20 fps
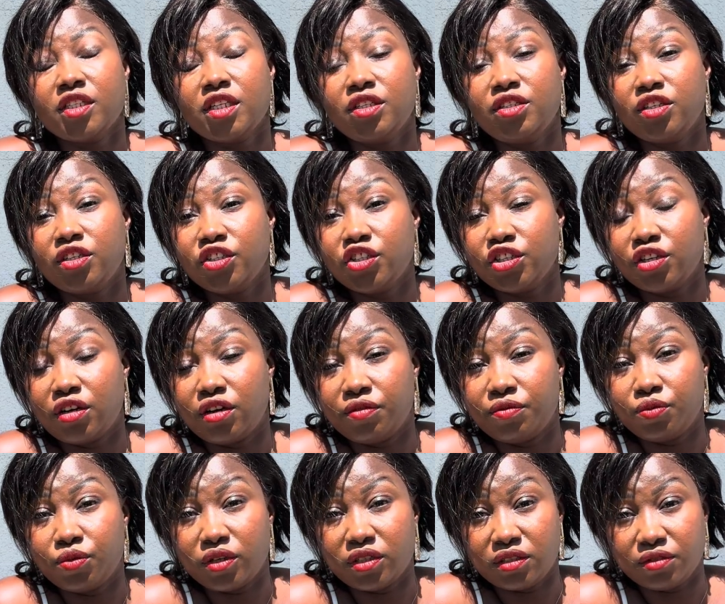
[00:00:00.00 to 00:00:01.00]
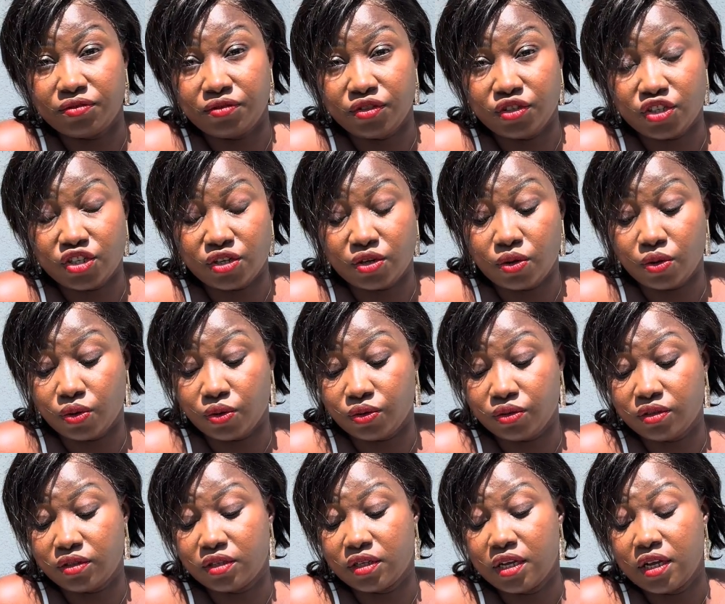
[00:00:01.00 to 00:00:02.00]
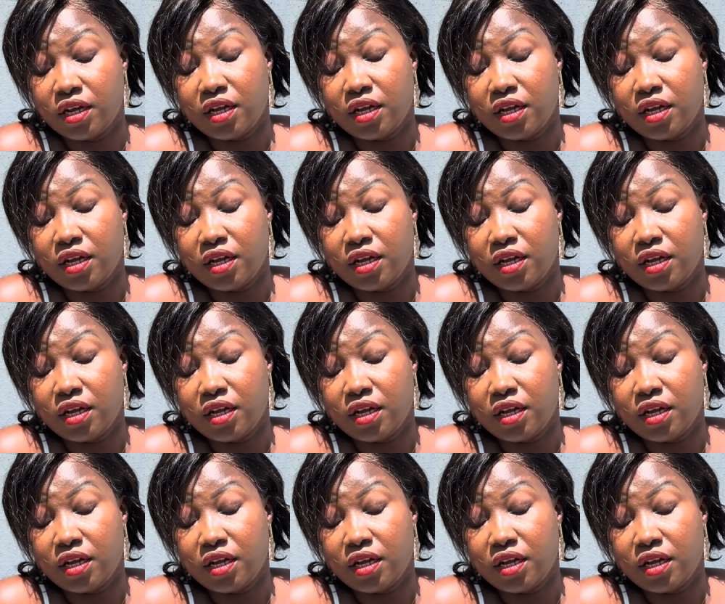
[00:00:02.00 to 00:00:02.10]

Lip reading: not sure of what the future holds.